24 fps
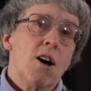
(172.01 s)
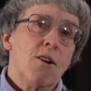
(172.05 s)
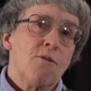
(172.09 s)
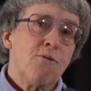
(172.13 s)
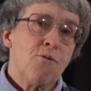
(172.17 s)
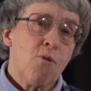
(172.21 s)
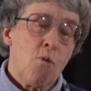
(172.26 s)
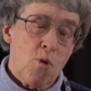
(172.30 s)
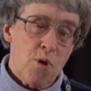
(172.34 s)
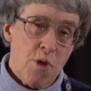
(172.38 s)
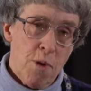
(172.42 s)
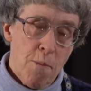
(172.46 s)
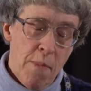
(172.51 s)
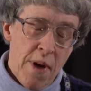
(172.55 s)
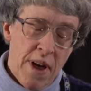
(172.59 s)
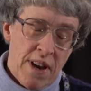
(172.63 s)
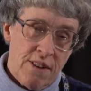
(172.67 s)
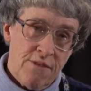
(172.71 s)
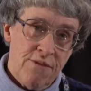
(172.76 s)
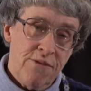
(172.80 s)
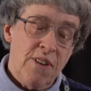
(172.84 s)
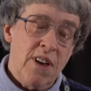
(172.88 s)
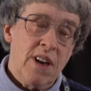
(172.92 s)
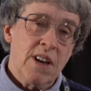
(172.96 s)
for the
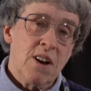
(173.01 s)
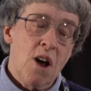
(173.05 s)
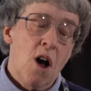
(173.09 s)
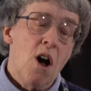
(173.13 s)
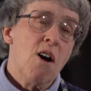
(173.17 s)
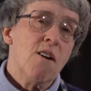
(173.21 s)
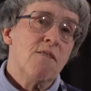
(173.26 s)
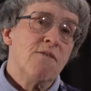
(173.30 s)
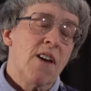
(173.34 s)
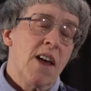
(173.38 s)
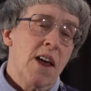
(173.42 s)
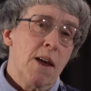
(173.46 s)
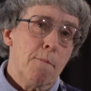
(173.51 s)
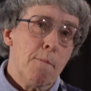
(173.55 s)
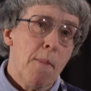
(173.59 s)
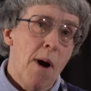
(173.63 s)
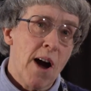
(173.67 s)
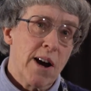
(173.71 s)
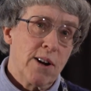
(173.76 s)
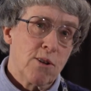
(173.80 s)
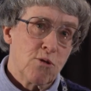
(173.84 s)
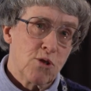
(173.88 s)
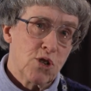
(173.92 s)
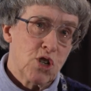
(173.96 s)
benefit of a
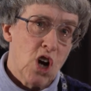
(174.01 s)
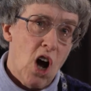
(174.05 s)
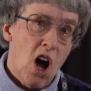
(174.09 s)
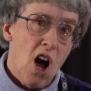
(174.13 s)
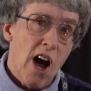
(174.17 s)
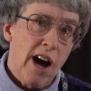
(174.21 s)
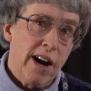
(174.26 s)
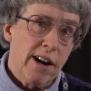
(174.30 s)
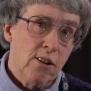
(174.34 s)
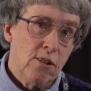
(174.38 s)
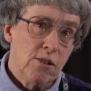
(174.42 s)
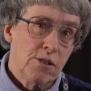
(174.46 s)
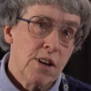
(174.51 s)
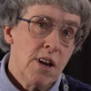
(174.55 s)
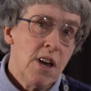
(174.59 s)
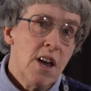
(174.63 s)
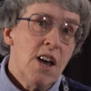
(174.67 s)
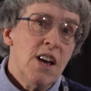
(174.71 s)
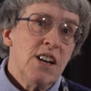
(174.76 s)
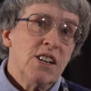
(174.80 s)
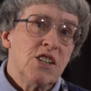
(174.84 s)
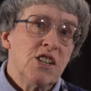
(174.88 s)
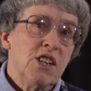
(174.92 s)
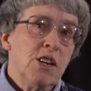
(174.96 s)
minor child.
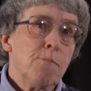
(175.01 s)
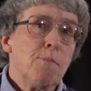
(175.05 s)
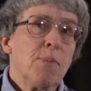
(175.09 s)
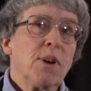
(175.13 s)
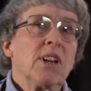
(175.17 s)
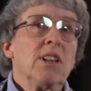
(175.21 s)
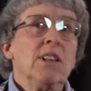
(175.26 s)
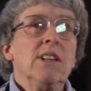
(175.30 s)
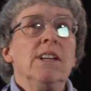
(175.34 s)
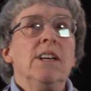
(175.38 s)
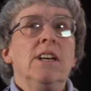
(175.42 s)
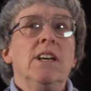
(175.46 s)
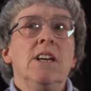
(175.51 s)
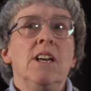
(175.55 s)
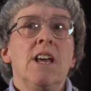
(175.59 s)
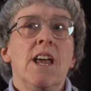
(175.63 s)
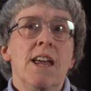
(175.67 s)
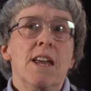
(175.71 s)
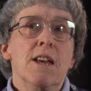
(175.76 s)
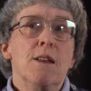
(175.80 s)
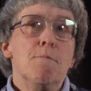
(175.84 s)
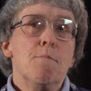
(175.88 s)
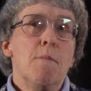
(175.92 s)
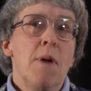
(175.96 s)
Typically,
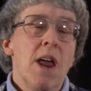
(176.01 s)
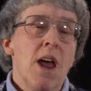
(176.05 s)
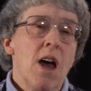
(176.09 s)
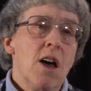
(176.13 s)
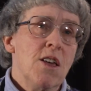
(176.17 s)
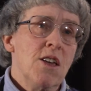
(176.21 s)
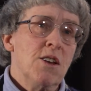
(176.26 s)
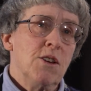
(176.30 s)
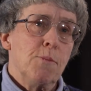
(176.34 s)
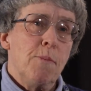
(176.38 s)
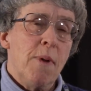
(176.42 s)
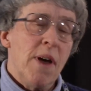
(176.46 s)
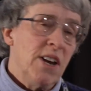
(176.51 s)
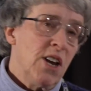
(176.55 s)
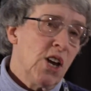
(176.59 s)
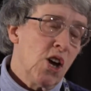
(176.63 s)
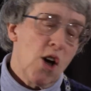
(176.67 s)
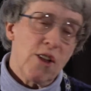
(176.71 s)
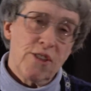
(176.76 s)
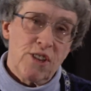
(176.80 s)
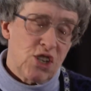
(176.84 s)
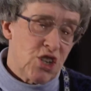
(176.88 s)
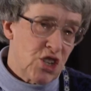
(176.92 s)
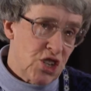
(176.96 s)
depending
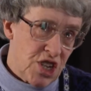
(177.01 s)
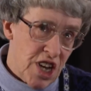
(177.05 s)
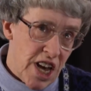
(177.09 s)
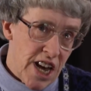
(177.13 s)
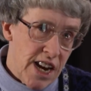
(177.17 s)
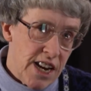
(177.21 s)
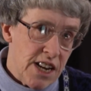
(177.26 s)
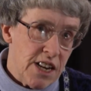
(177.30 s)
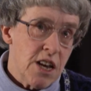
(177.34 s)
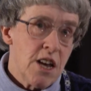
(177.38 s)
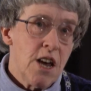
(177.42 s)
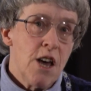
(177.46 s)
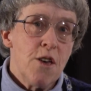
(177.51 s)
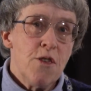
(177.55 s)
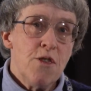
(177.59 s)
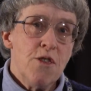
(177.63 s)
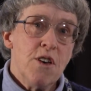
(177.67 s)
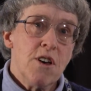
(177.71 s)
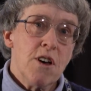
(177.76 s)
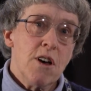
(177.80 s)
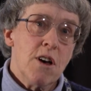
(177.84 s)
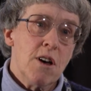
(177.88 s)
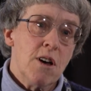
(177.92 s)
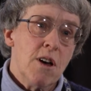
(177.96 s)
on the state,
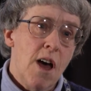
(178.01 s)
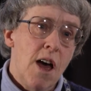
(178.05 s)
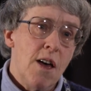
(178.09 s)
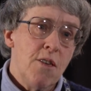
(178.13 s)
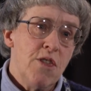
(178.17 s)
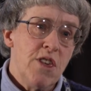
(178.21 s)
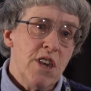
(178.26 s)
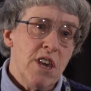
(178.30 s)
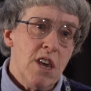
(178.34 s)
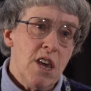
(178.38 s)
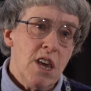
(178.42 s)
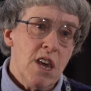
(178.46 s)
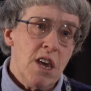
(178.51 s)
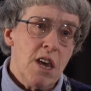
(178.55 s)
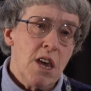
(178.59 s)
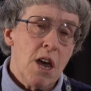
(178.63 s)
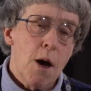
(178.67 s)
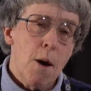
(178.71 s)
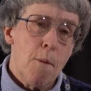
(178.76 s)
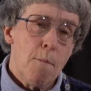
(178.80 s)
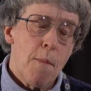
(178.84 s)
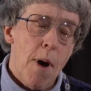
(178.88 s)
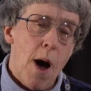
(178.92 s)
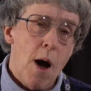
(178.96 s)
the
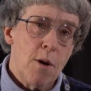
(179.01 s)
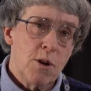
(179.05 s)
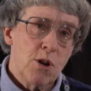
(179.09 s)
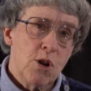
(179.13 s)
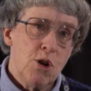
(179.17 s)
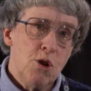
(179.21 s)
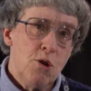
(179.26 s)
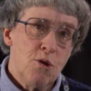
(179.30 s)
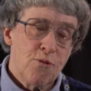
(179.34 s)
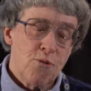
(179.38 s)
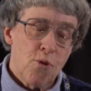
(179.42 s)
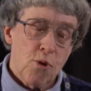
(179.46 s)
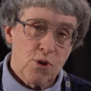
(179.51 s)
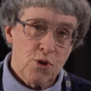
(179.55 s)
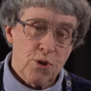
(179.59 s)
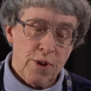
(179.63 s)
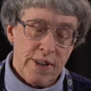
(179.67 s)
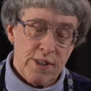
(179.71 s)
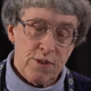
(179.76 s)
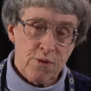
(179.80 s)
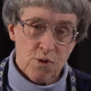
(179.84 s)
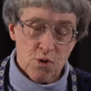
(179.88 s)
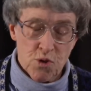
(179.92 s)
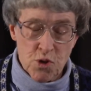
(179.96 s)
Uniform
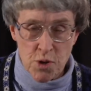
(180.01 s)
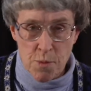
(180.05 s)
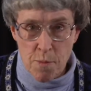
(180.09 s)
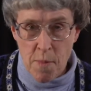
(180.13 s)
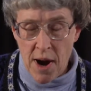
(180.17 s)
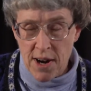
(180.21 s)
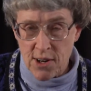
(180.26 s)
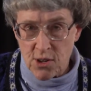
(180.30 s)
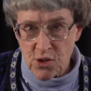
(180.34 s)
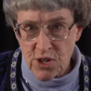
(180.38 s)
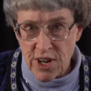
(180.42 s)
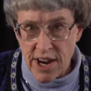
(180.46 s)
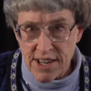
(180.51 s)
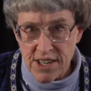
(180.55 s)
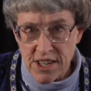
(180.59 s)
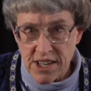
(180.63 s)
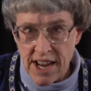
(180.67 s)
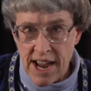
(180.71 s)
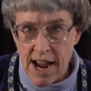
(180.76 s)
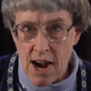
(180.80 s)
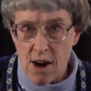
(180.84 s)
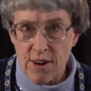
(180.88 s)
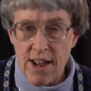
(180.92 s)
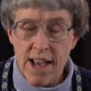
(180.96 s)
Transfers to Minors Act
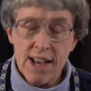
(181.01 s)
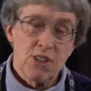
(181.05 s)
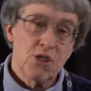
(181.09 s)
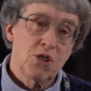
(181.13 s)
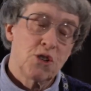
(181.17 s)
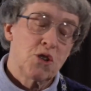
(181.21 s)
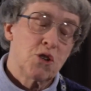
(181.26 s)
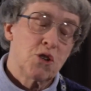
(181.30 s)
account has to